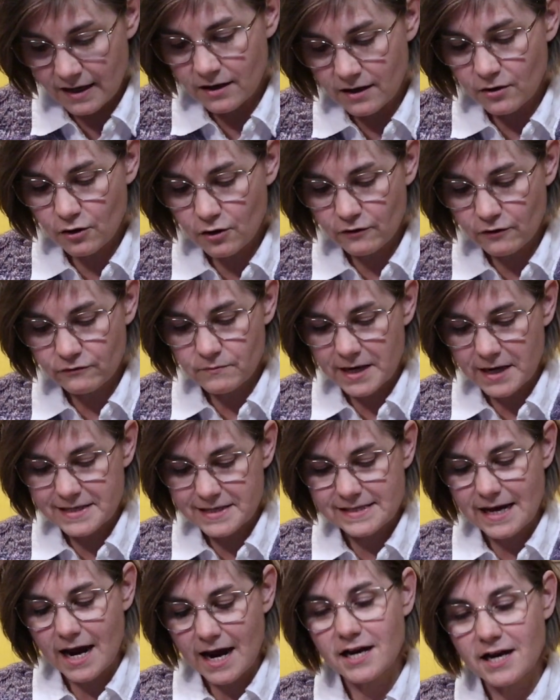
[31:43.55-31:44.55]
of my
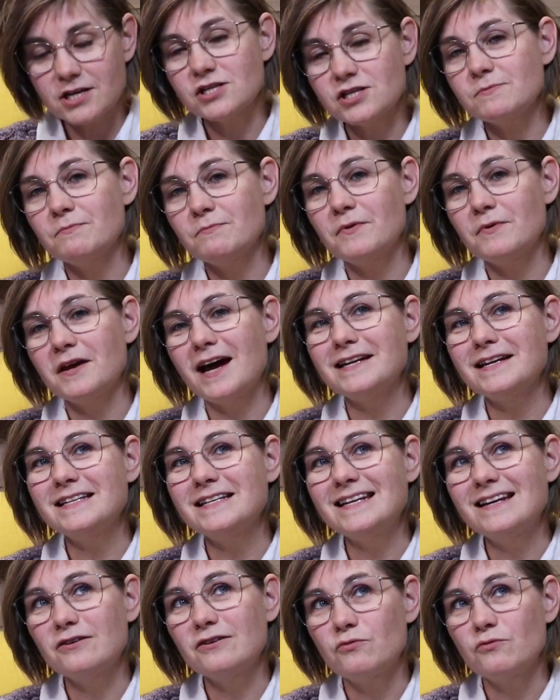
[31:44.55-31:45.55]
stash. But I
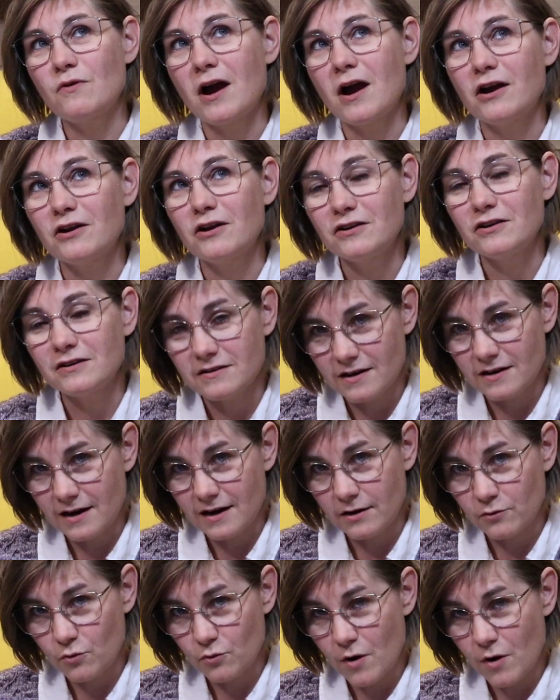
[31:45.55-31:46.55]
did acquire
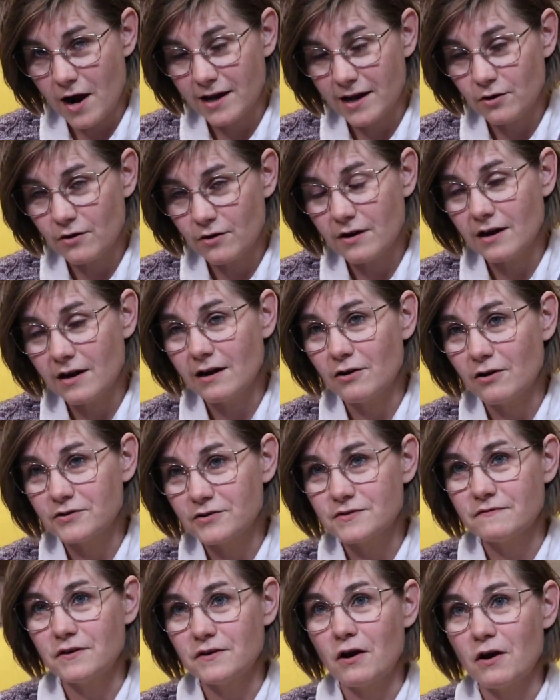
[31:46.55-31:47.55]
a lot
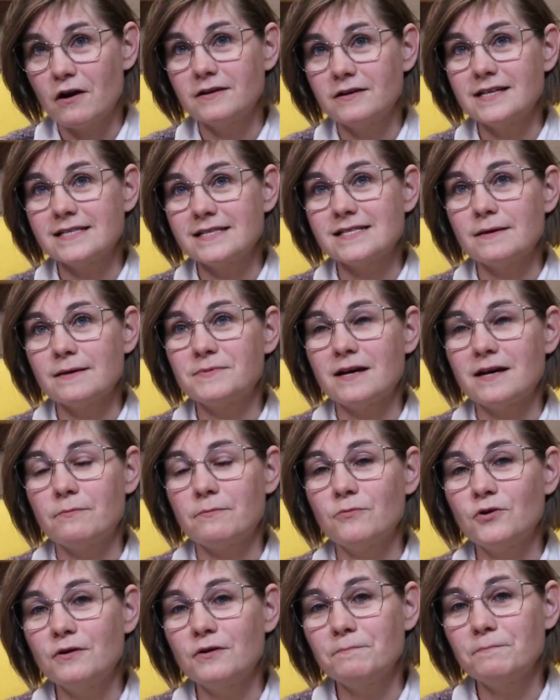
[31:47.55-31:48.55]
of yarn in September,